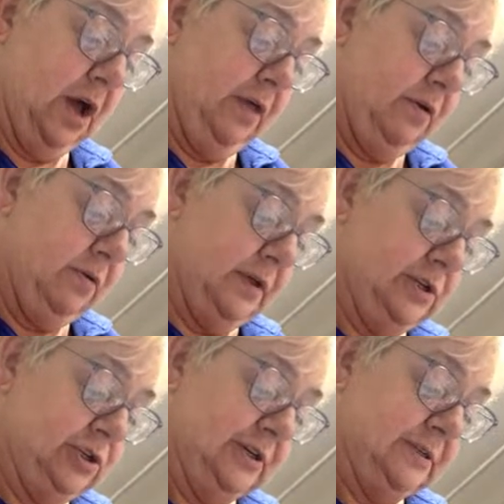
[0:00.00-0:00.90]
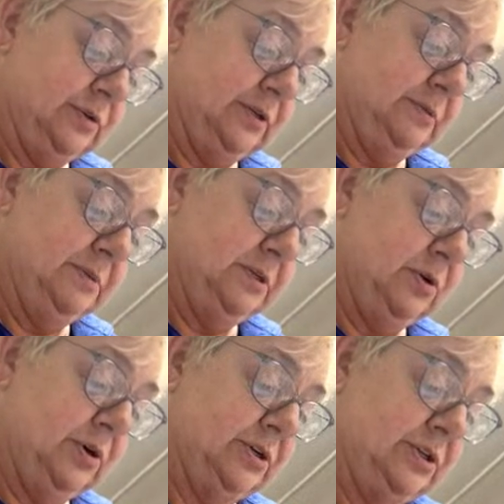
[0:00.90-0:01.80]
other than just Christmas
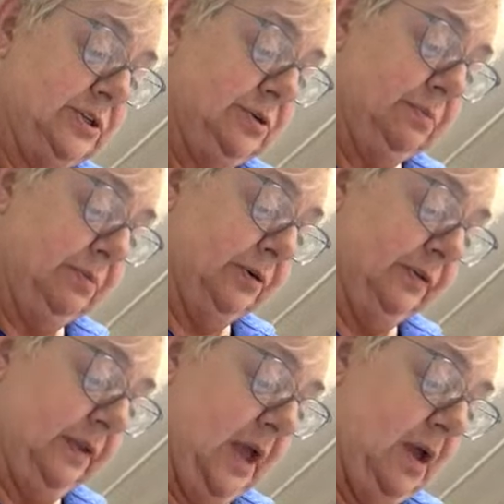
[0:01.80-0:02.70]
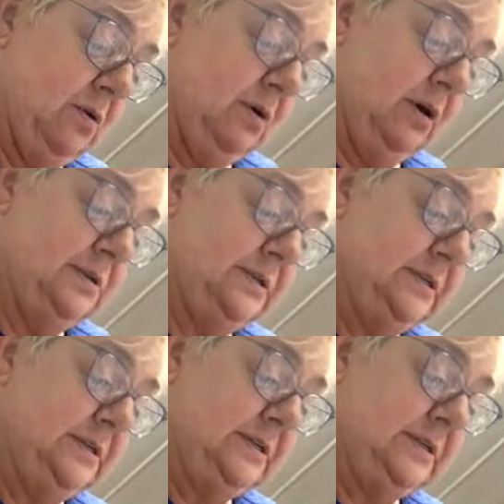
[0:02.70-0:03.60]
cards too, birthday cards
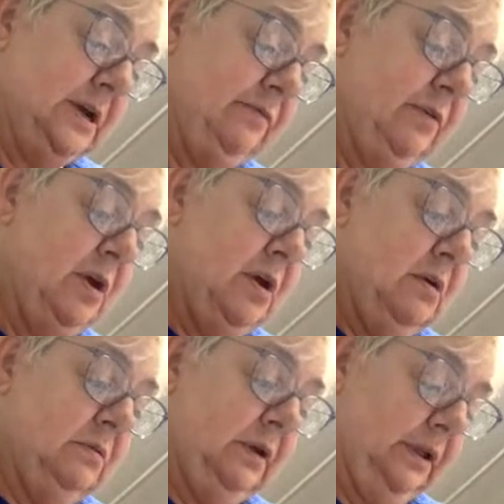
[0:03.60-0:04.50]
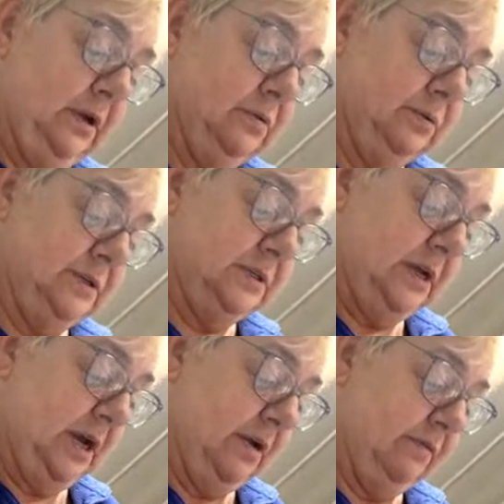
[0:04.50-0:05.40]
and stuff. Really cool
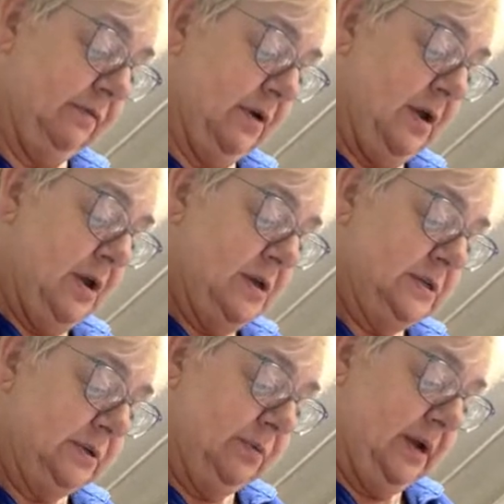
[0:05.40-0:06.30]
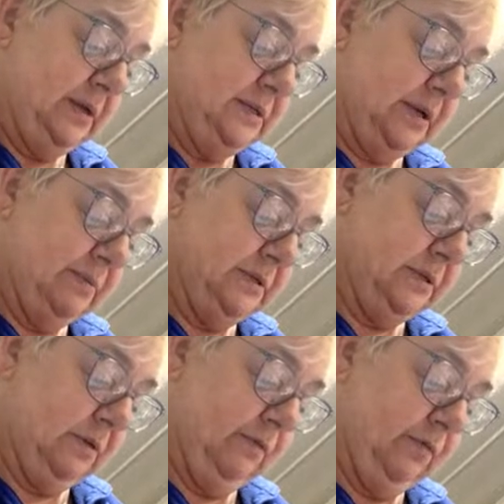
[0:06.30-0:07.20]
stuff. So what else I was
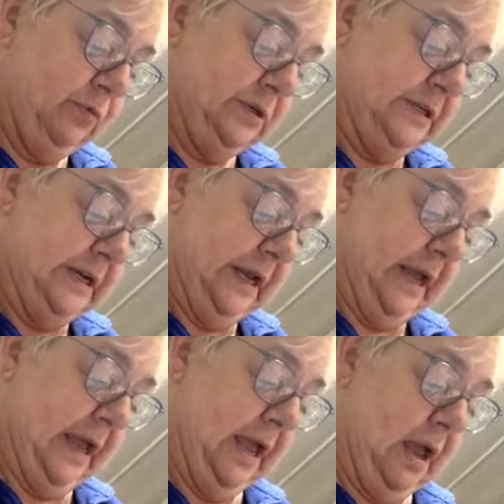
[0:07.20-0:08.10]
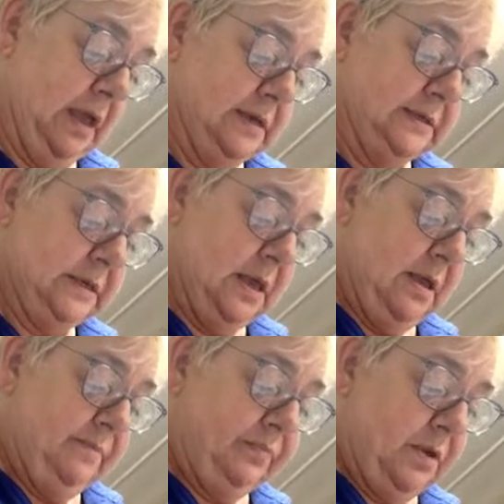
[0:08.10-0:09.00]
looking for today is
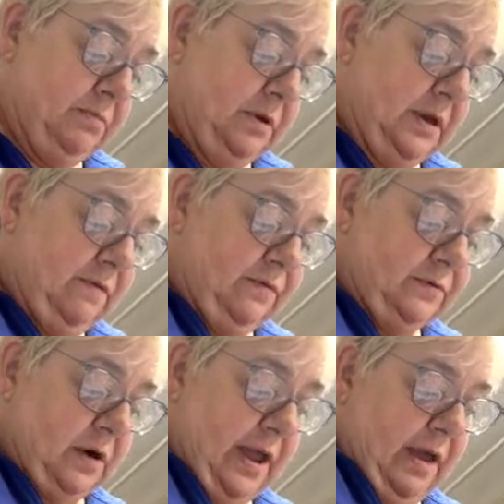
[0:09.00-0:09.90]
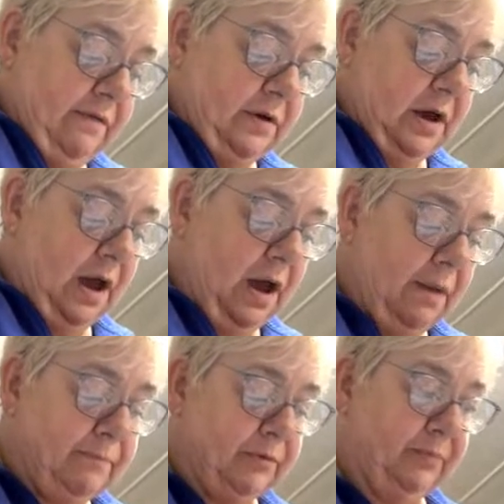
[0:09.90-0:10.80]
I have a
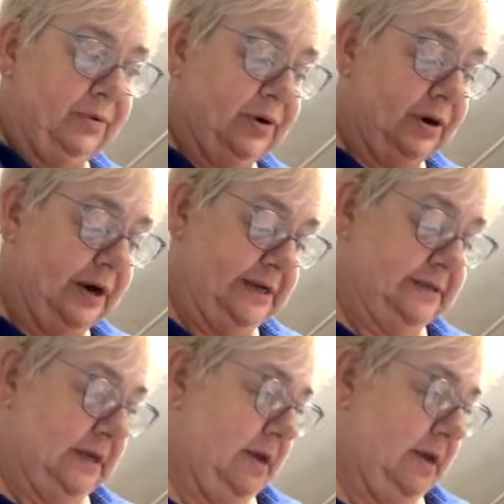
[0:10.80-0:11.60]
couple parties